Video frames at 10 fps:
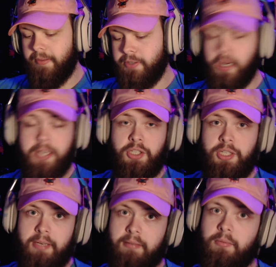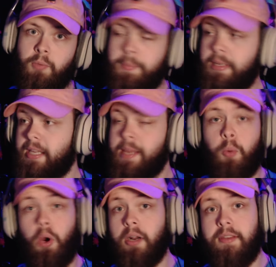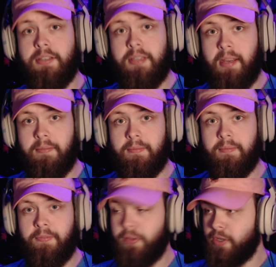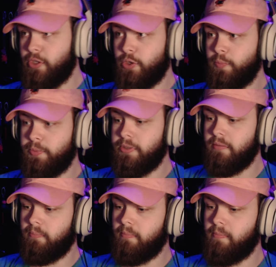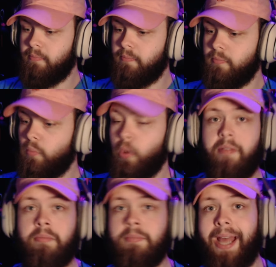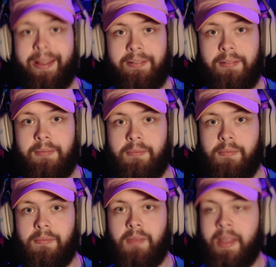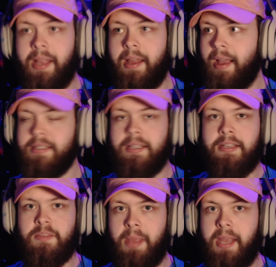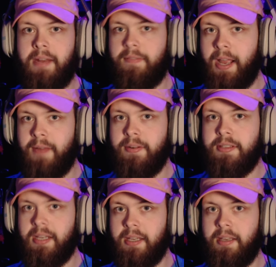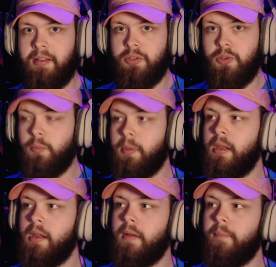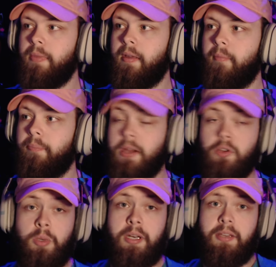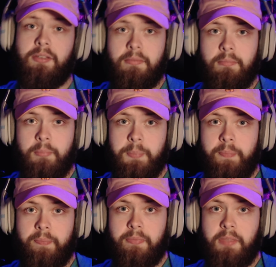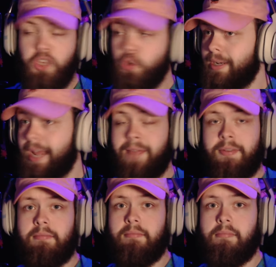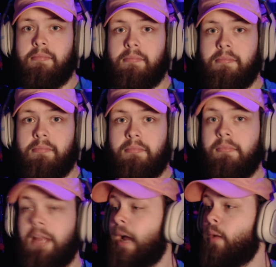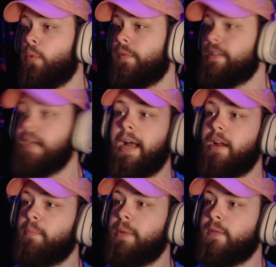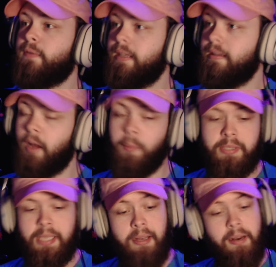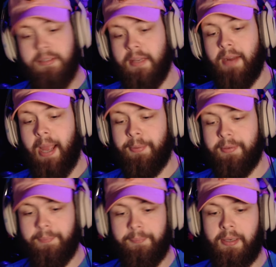This crazy chick wanted me to keep working on this thing for these Soups. One of them died. I think I accidentally just made a virus that can kill a Soup. Here's what it is. You can have it. I will retire peacefully. I'll pretend none of this ever happened.